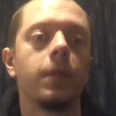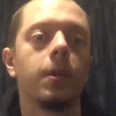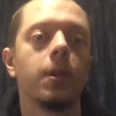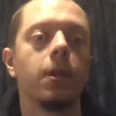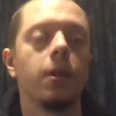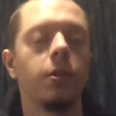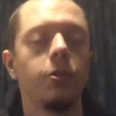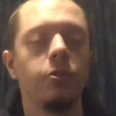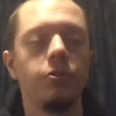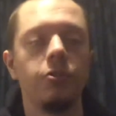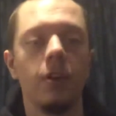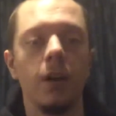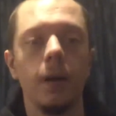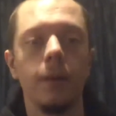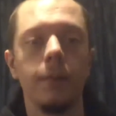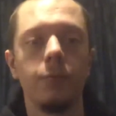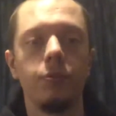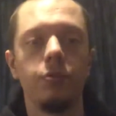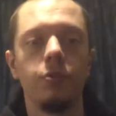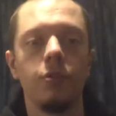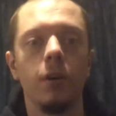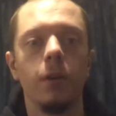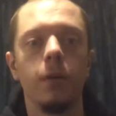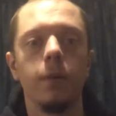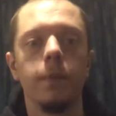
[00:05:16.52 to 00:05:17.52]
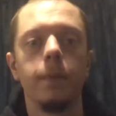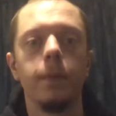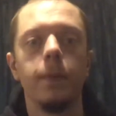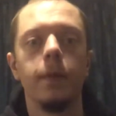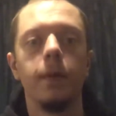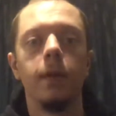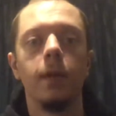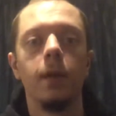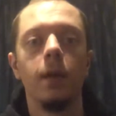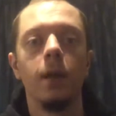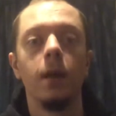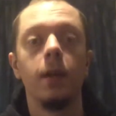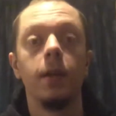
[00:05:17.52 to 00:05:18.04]
shut up shop,
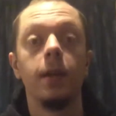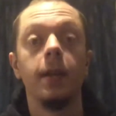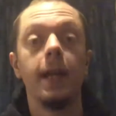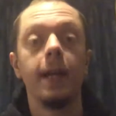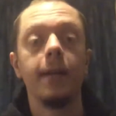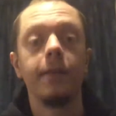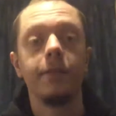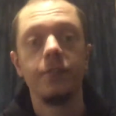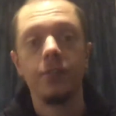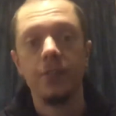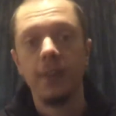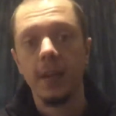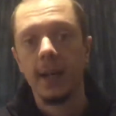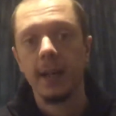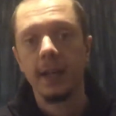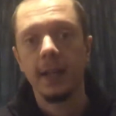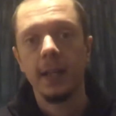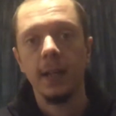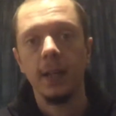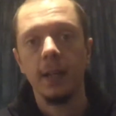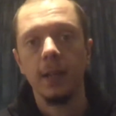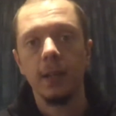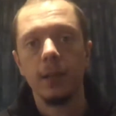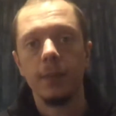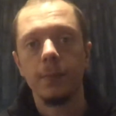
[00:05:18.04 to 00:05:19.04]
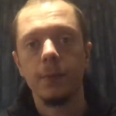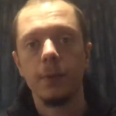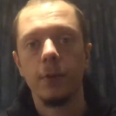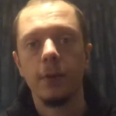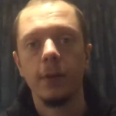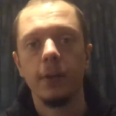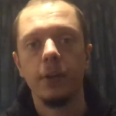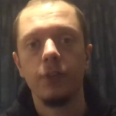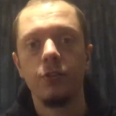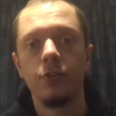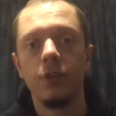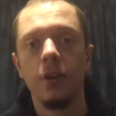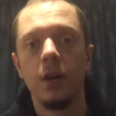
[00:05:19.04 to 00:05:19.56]
left Taki Kimura
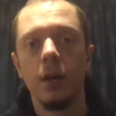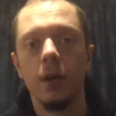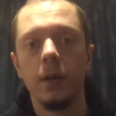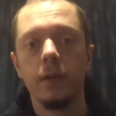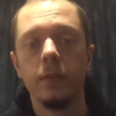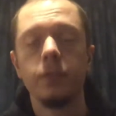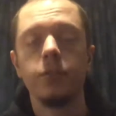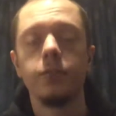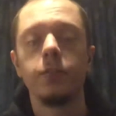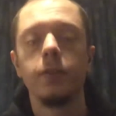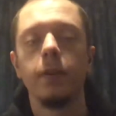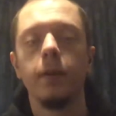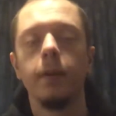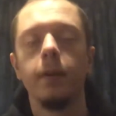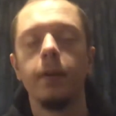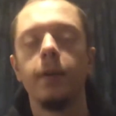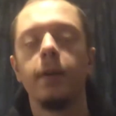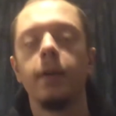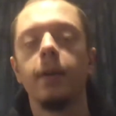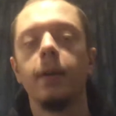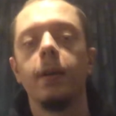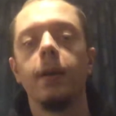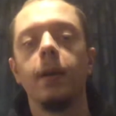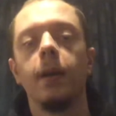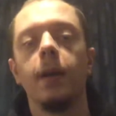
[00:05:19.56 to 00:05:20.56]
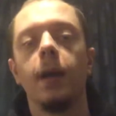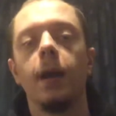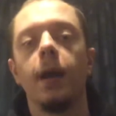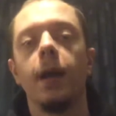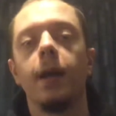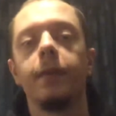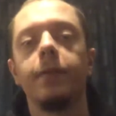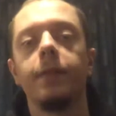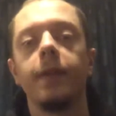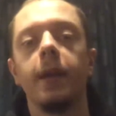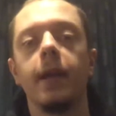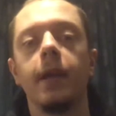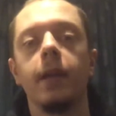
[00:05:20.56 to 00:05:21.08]
in charge,
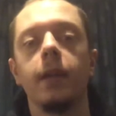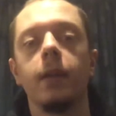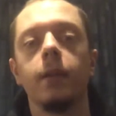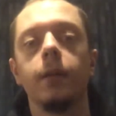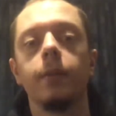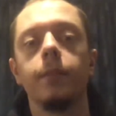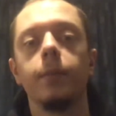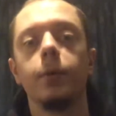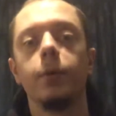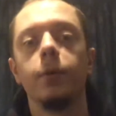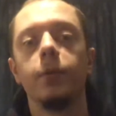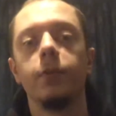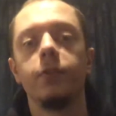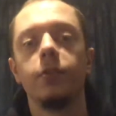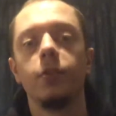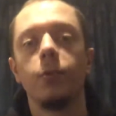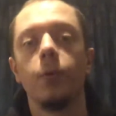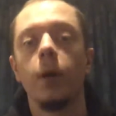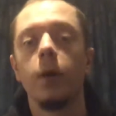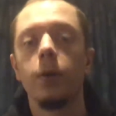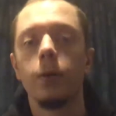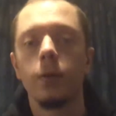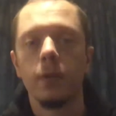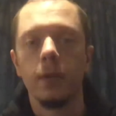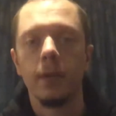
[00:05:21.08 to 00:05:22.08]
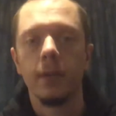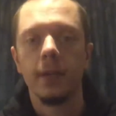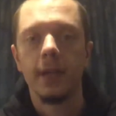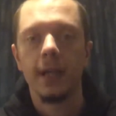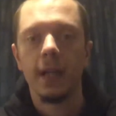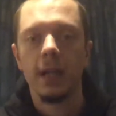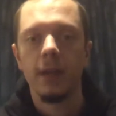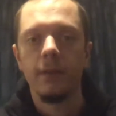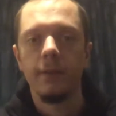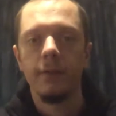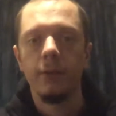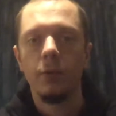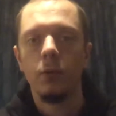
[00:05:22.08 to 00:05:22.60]
and then moved to Oakland,
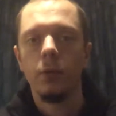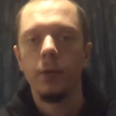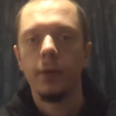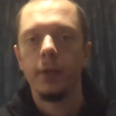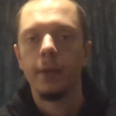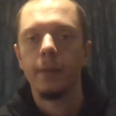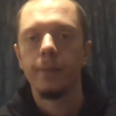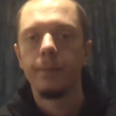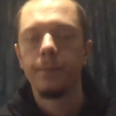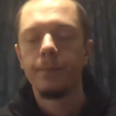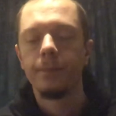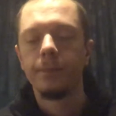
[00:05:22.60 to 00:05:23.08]
California.